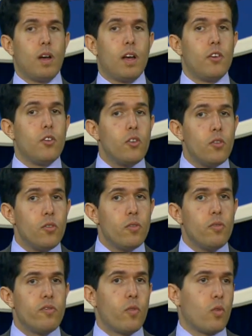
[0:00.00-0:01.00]

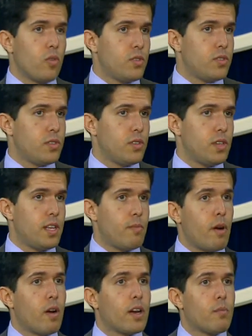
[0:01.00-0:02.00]
new force in
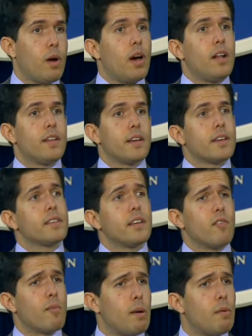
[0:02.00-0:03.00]
American politics and
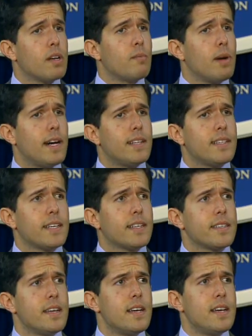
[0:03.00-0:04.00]
in Republican politics,